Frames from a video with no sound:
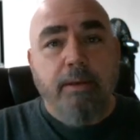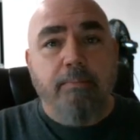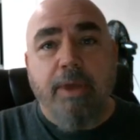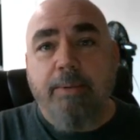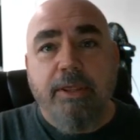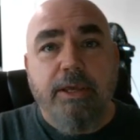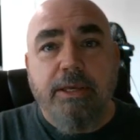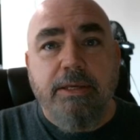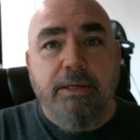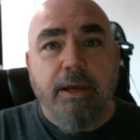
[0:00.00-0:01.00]

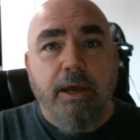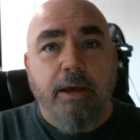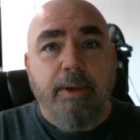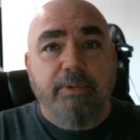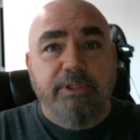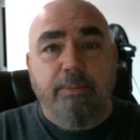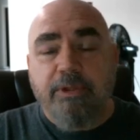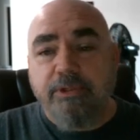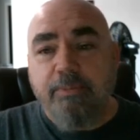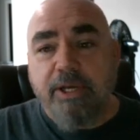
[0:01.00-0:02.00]
maybe some
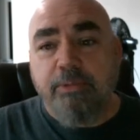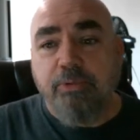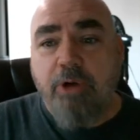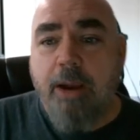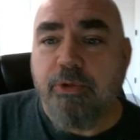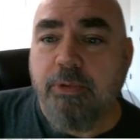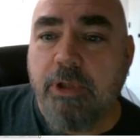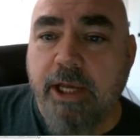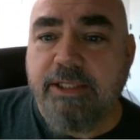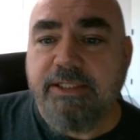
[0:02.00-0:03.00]
of my subscribers would
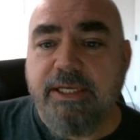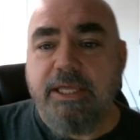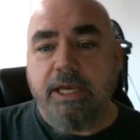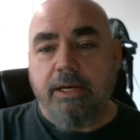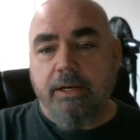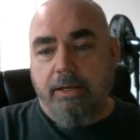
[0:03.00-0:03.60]
like to see that